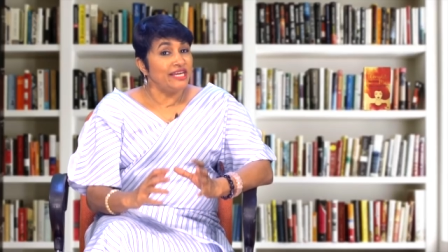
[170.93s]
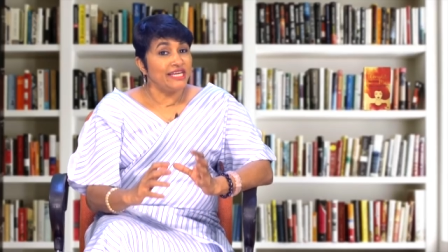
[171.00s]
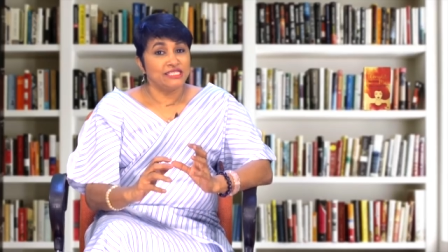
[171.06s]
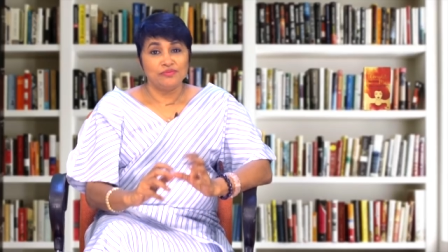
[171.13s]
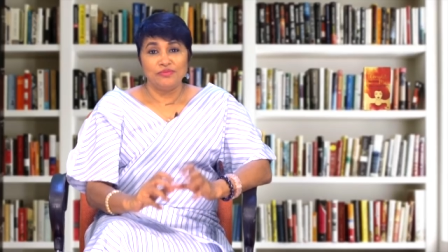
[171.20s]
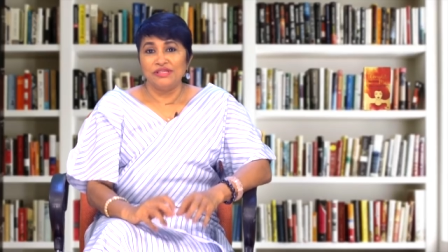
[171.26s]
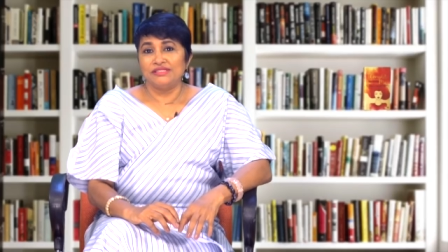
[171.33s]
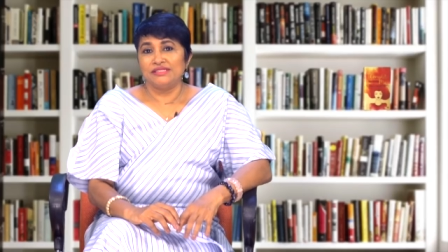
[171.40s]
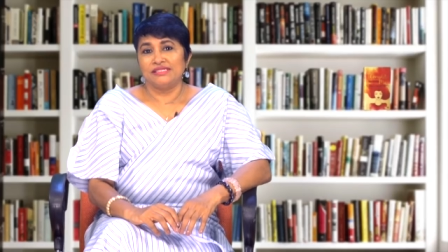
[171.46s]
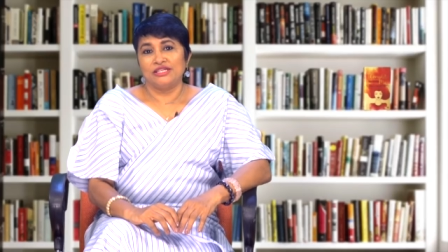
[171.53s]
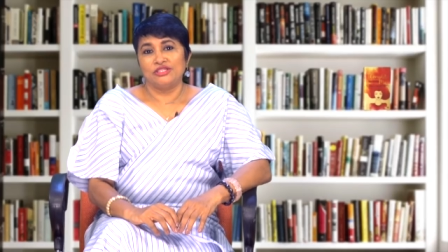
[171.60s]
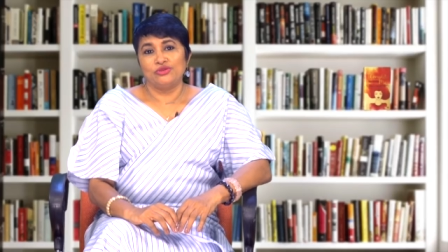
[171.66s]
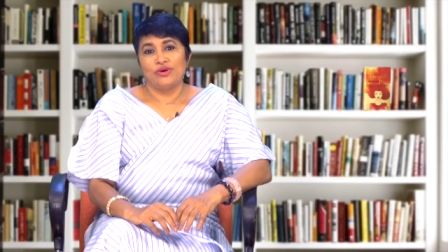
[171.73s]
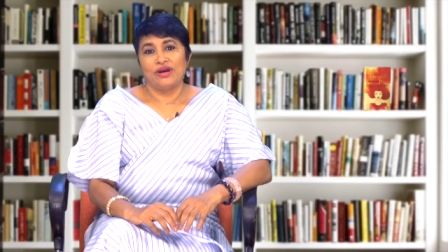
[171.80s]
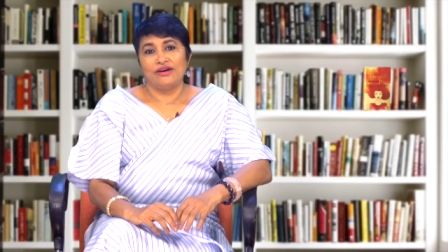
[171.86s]
experience
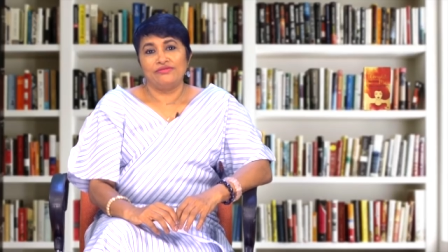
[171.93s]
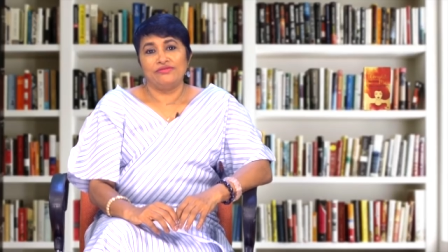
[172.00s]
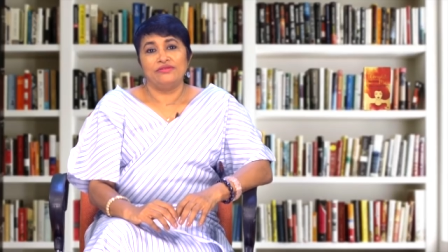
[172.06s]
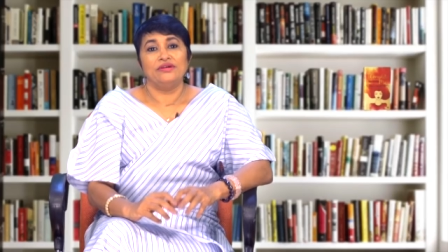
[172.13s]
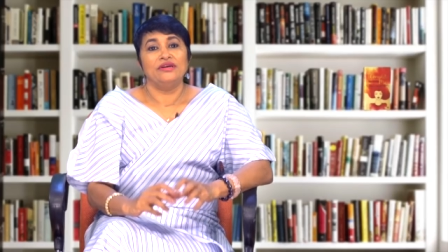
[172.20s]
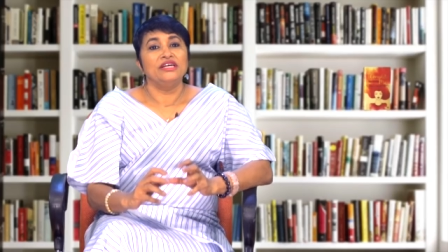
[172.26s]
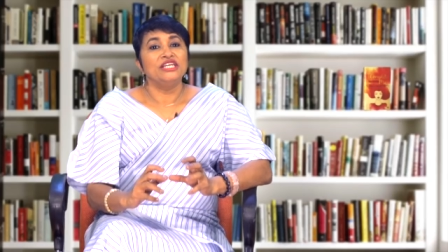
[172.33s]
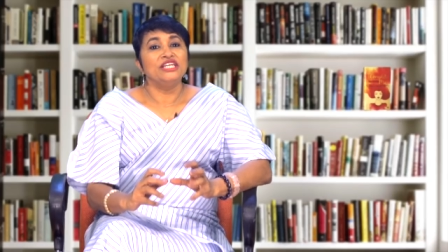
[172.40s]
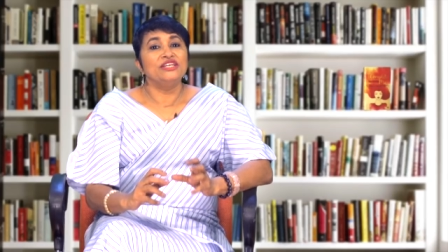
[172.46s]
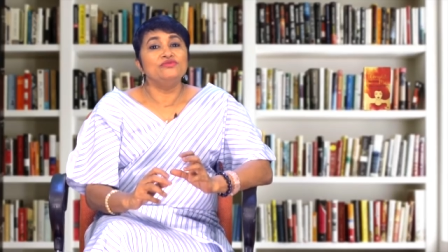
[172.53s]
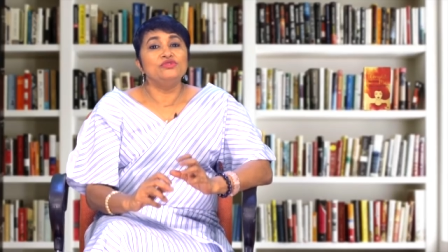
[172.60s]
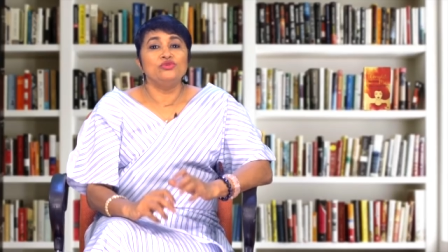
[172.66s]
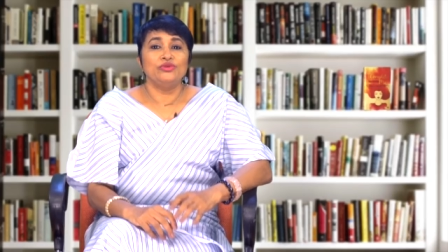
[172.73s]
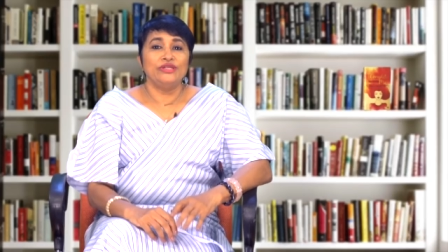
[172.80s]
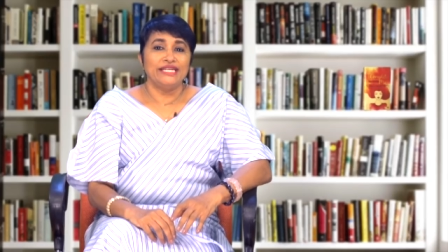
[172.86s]
that you have
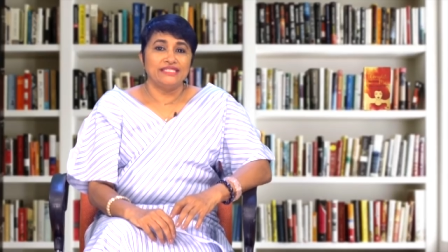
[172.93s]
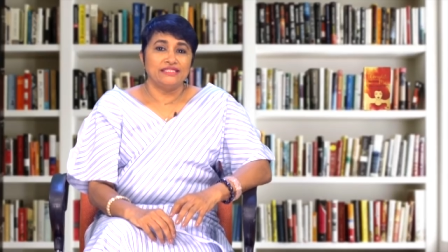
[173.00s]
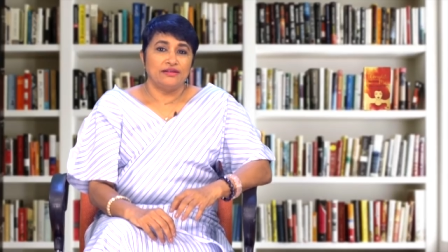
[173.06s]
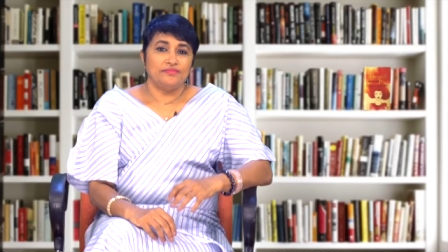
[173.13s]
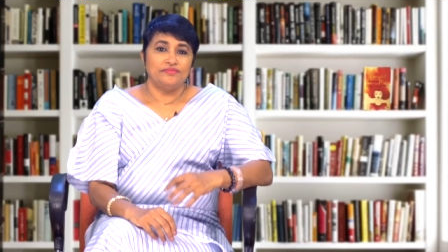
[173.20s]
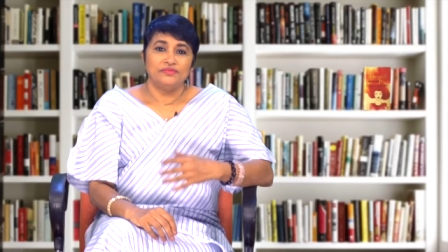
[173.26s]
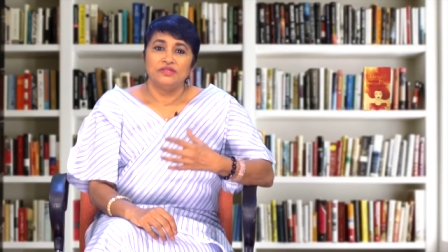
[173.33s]
gives you data.